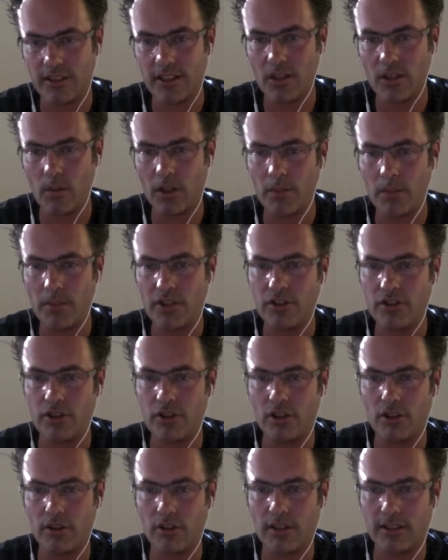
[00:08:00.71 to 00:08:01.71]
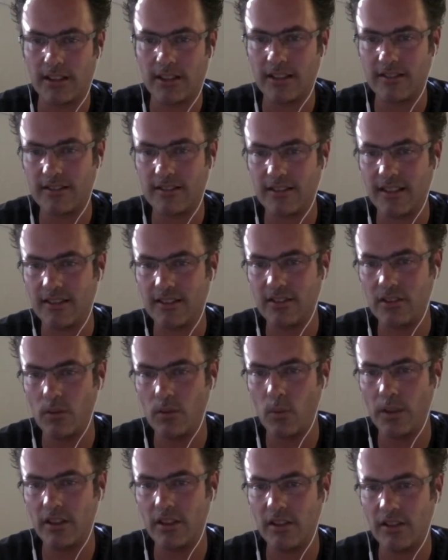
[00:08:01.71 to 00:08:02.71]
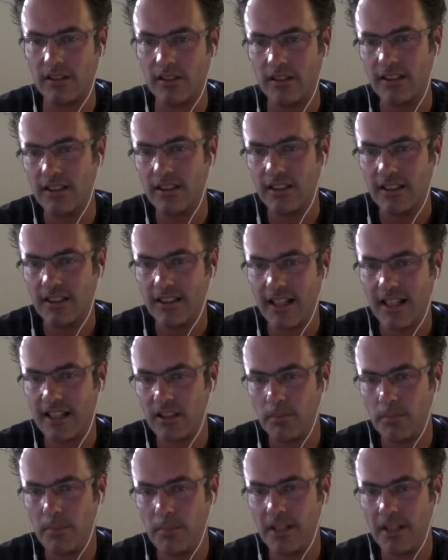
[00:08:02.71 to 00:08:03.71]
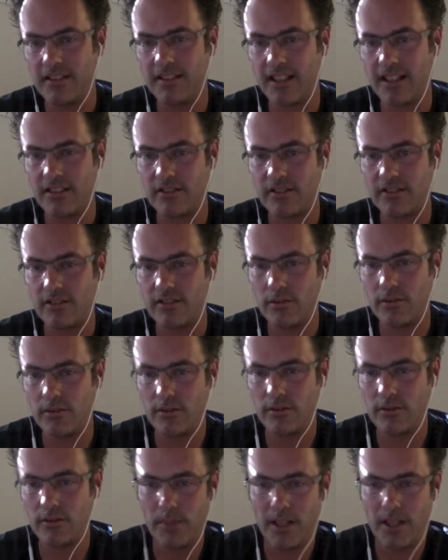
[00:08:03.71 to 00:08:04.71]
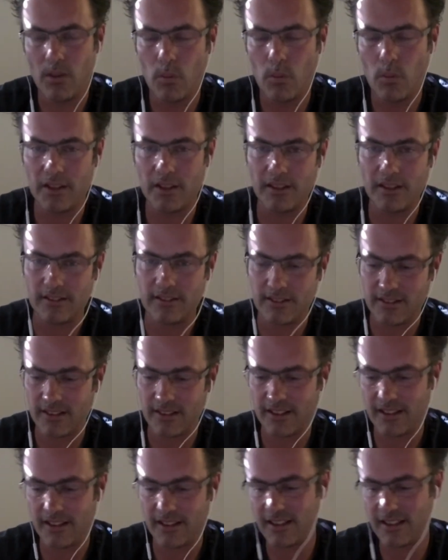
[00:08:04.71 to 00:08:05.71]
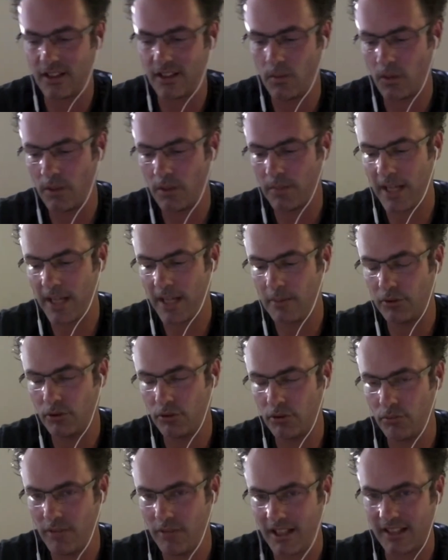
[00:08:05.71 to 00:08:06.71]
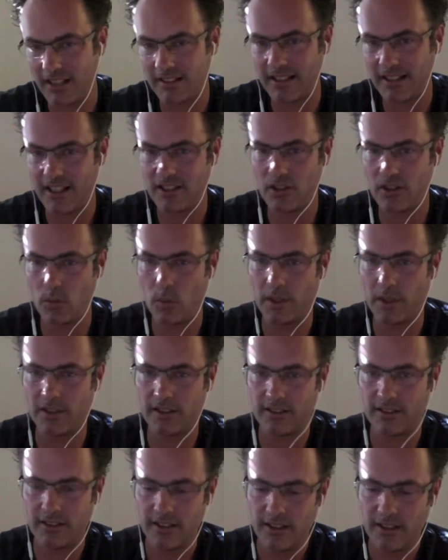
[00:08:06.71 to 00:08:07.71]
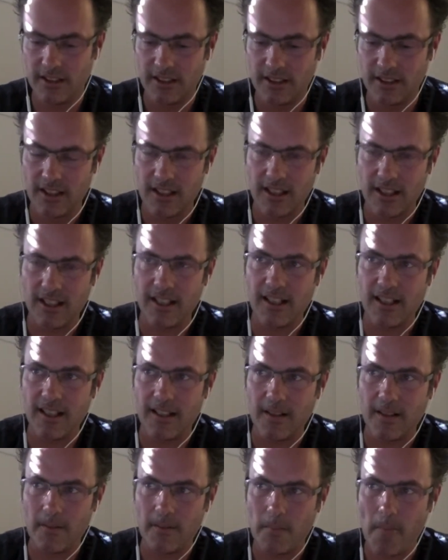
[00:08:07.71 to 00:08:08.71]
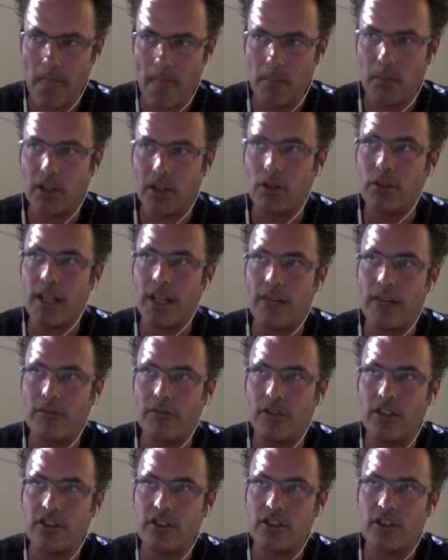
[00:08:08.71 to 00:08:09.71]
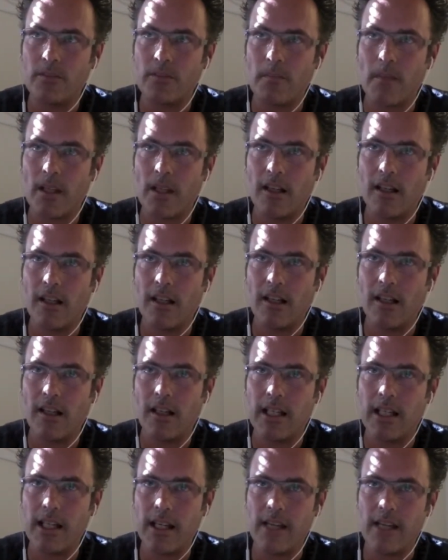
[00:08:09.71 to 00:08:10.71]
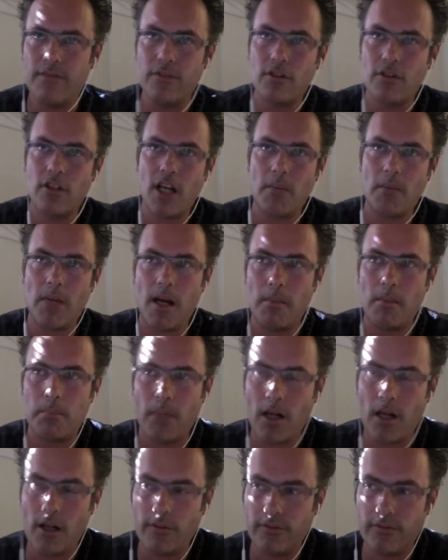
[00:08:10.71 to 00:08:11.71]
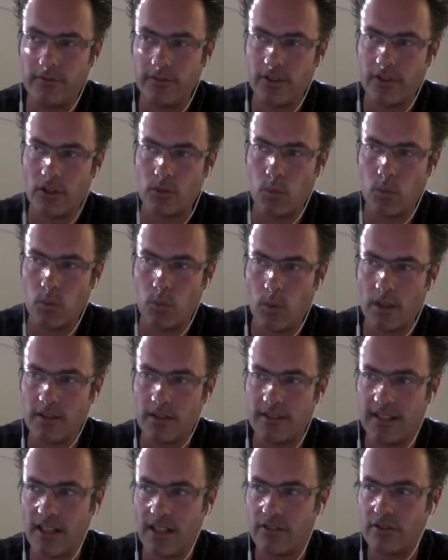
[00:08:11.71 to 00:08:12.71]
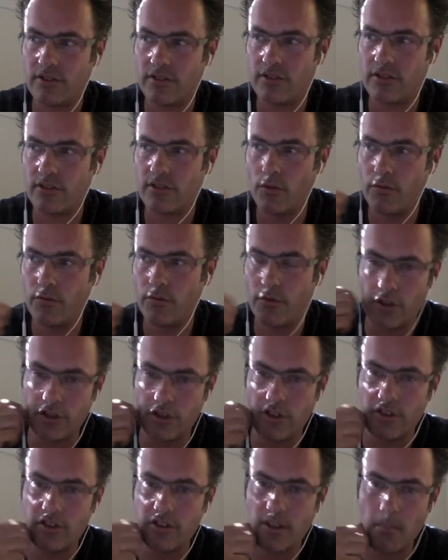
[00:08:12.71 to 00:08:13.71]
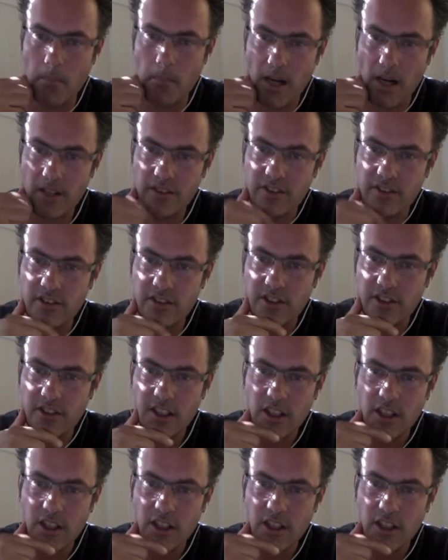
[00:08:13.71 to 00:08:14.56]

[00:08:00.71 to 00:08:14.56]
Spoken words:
And you want to be sure that the winner has a big chance to be a winner. You want to be able to recognize the winner. But on average, if you come above those 1,000 conversions a month,